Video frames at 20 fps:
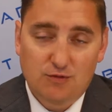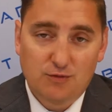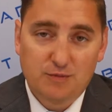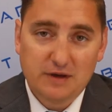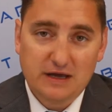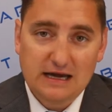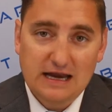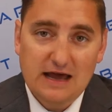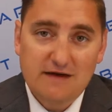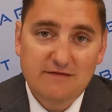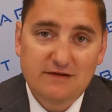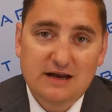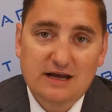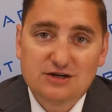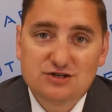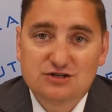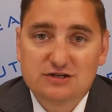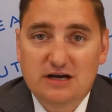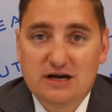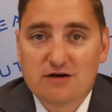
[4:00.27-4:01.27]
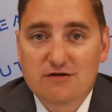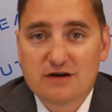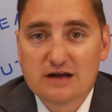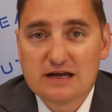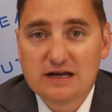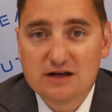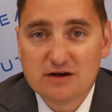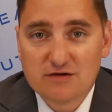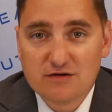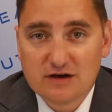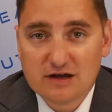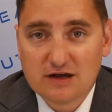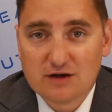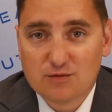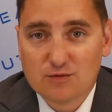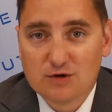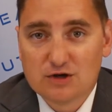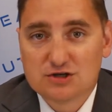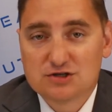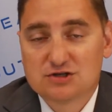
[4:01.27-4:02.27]
will be an evidentiary hearing at
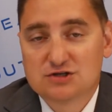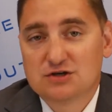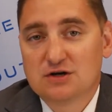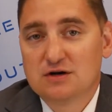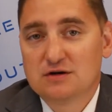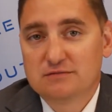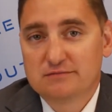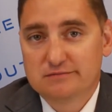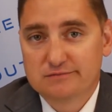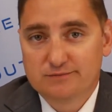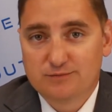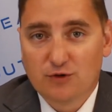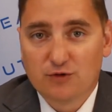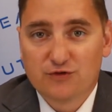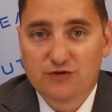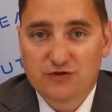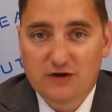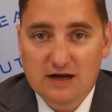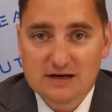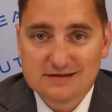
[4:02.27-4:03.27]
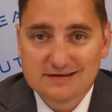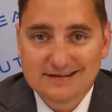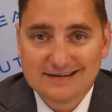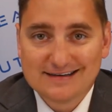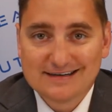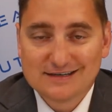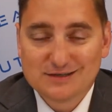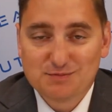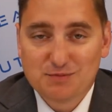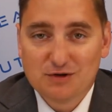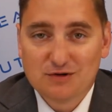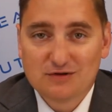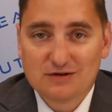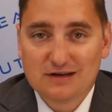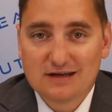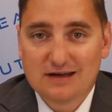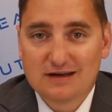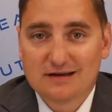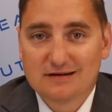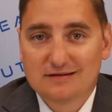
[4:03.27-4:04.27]
which both sides of the dispute
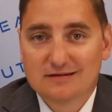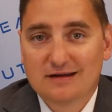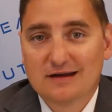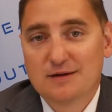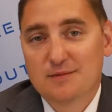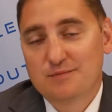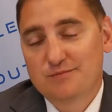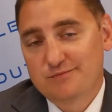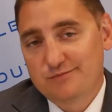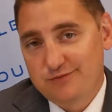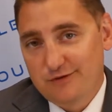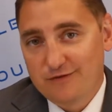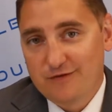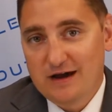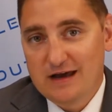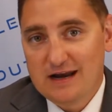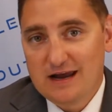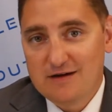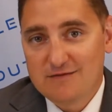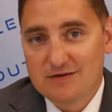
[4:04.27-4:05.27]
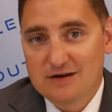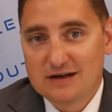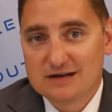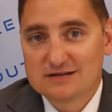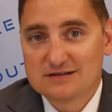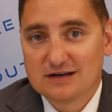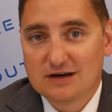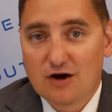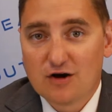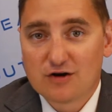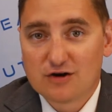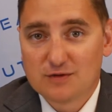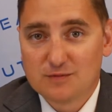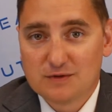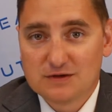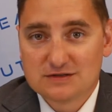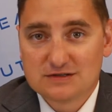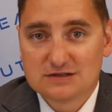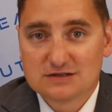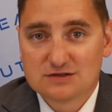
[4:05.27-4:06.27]
can provide evidence and
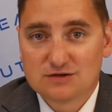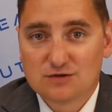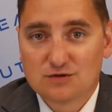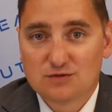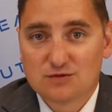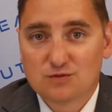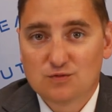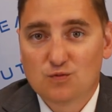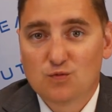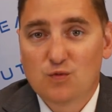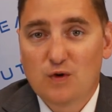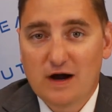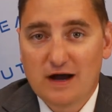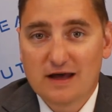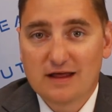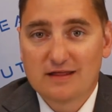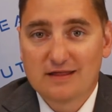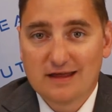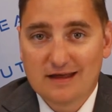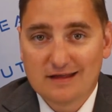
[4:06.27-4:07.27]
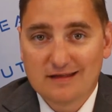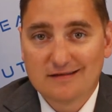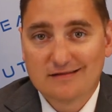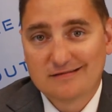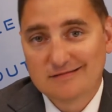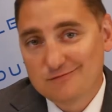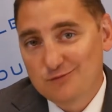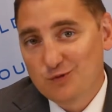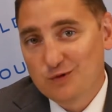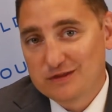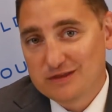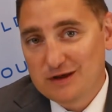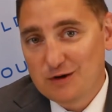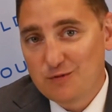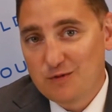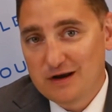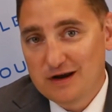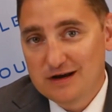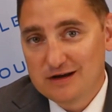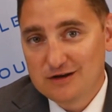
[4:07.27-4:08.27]
arguments as to why they what they
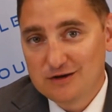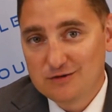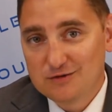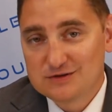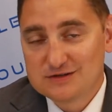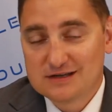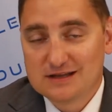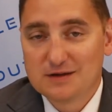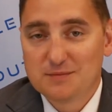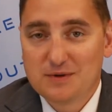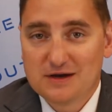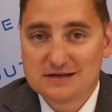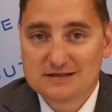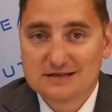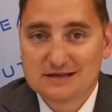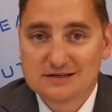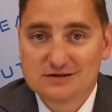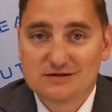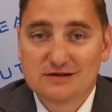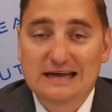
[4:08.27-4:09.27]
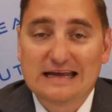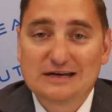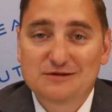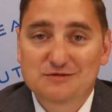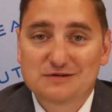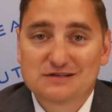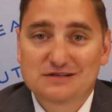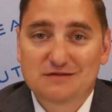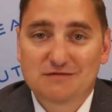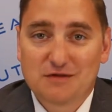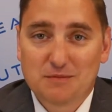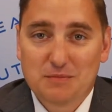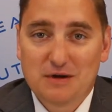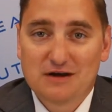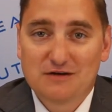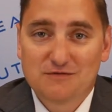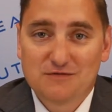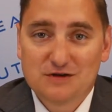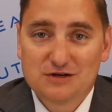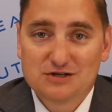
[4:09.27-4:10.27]
want to do is in the best interest of the
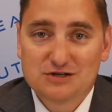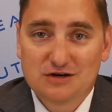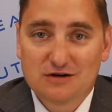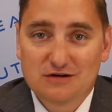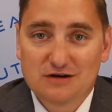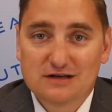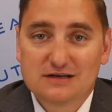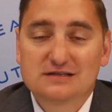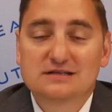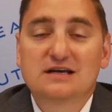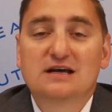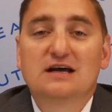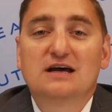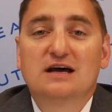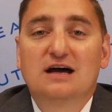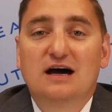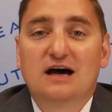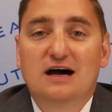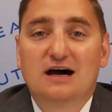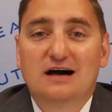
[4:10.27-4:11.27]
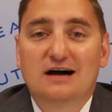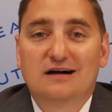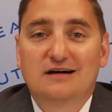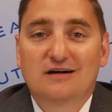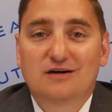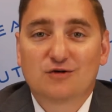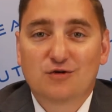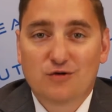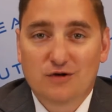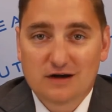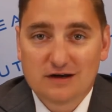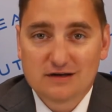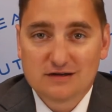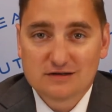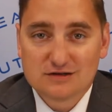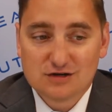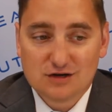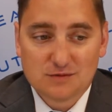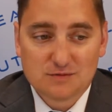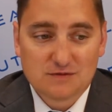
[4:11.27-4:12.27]
beneficiaries uh, according to the
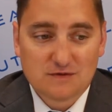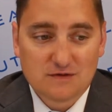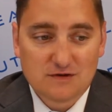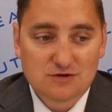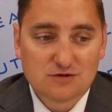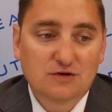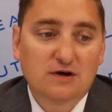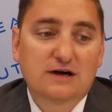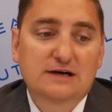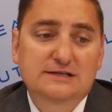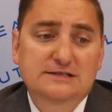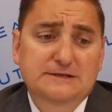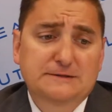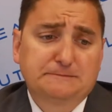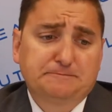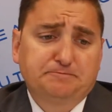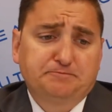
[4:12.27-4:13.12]
terms of the trust.